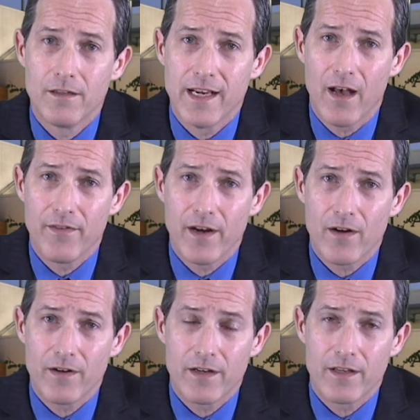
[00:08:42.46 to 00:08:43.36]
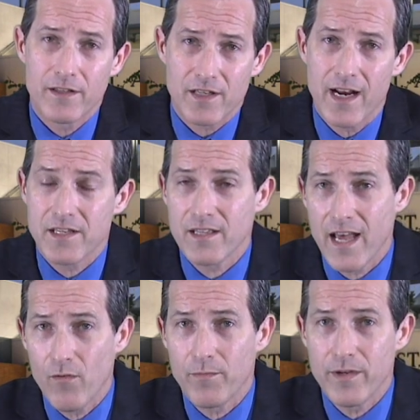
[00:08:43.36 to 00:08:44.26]
down there, the science, and
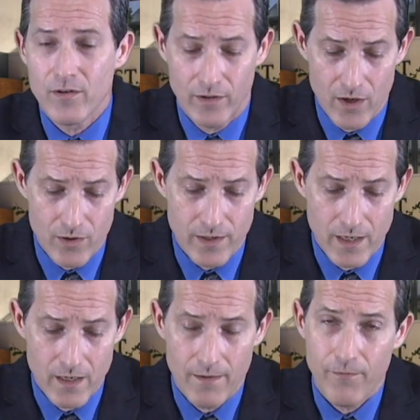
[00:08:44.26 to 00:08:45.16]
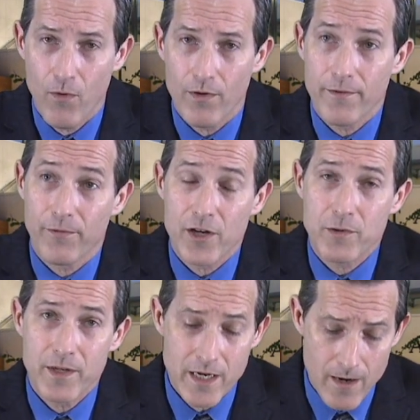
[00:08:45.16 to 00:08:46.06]
that would be your load for the
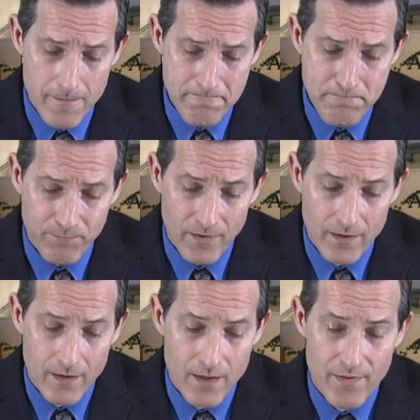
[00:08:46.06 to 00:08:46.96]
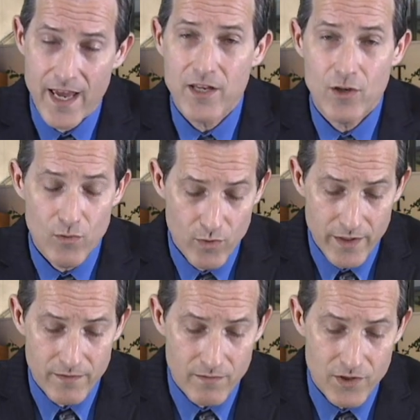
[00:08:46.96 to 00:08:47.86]
freshman year. Then you
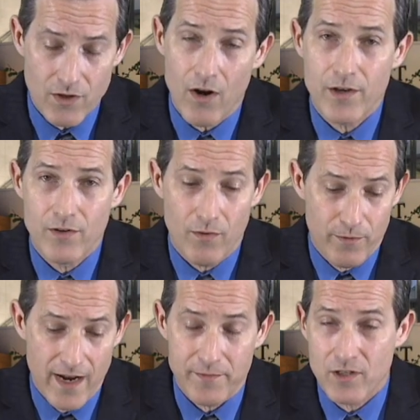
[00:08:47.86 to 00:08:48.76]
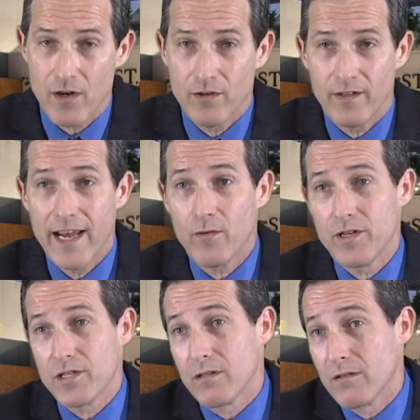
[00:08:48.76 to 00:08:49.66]
would perhaps start your
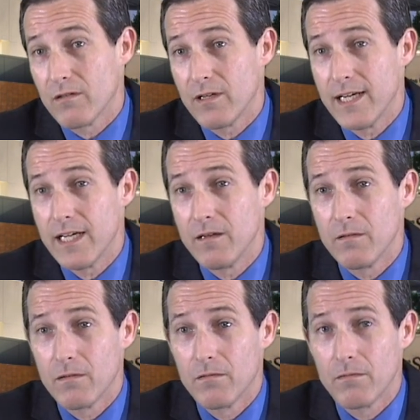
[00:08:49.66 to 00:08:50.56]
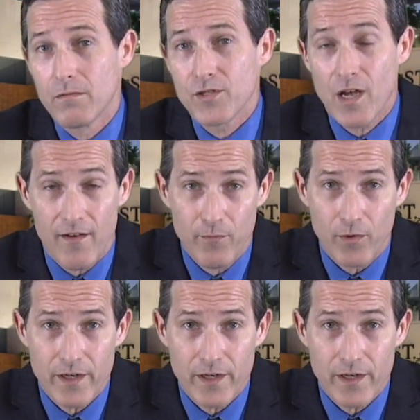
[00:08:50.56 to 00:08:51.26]
language in the sophomore